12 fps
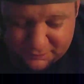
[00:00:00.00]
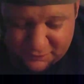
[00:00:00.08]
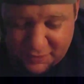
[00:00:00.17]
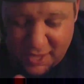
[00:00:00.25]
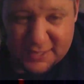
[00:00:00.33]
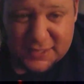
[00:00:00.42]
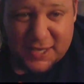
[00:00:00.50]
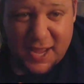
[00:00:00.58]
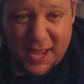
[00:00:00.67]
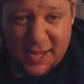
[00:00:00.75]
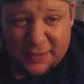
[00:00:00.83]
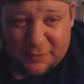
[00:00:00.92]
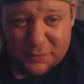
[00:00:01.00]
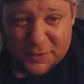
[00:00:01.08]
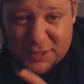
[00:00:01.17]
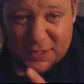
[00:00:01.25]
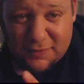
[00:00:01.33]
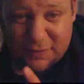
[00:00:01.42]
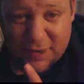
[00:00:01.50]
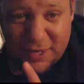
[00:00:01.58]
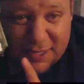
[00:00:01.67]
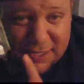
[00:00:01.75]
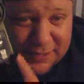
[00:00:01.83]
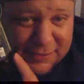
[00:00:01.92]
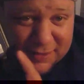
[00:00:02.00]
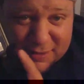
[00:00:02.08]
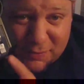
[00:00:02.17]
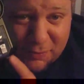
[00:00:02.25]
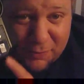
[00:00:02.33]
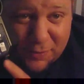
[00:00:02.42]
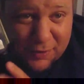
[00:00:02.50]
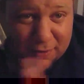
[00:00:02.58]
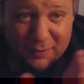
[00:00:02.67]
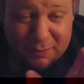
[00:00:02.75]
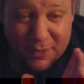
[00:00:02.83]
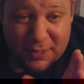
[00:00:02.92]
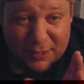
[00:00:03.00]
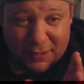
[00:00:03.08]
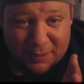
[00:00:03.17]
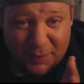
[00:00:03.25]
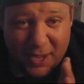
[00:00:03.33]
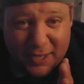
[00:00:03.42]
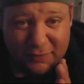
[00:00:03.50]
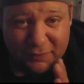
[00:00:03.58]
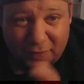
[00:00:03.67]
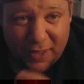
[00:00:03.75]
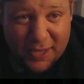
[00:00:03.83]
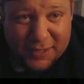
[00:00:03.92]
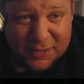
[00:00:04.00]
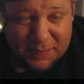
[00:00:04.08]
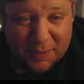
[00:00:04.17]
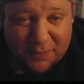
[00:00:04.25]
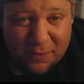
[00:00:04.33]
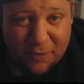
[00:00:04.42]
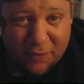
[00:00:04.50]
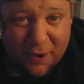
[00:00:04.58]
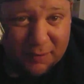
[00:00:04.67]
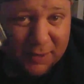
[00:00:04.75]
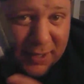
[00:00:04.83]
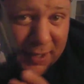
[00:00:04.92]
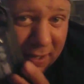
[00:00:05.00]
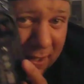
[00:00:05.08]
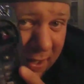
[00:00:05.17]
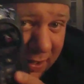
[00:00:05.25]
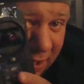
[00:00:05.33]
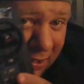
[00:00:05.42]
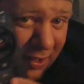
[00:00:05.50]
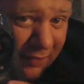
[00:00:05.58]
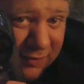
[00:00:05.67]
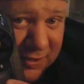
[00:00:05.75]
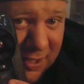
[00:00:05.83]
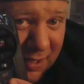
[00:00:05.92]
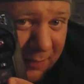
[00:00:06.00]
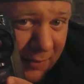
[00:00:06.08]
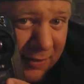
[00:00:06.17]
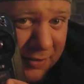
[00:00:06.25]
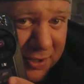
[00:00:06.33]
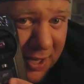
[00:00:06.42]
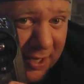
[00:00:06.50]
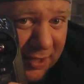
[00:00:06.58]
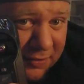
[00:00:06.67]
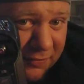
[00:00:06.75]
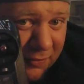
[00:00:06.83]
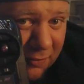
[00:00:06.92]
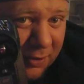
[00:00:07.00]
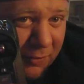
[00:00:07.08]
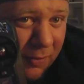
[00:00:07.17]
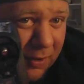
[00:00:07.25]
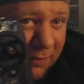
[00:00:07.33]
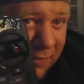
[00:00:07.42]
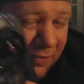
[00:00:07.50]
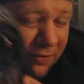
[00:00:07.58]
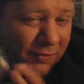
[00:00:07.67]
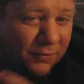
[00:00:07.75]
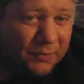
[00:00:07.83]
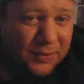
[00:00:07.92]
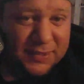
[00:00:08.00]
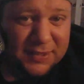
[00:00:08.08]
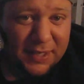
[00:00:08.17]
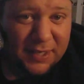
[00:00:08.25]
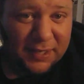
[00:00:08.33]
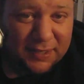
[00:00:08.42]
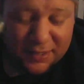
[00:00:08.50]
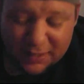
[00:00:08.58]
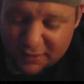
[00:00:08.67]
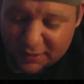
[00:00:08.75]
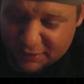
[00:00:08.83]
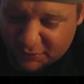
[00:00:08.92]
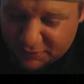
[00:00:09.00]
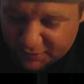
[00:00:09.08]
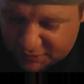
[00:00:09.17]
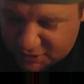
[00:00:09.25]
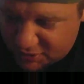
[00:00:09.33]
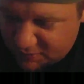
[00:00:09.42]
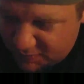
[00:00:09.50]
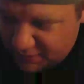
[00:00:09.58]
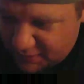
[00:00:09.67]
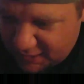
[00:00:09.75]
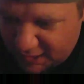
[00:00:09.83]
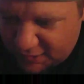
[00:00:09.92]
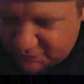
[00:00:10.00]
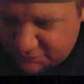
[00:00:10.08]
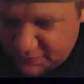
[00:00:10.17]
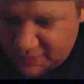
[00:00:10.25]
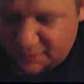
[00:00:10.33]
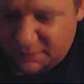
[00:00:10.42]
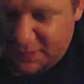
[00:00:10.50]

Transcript: Fly Sky receiver in it. This will work immediately, bind and fly, just by programming it. Then you have to set up all your channels for what you want them to do. But this should be kind of fun,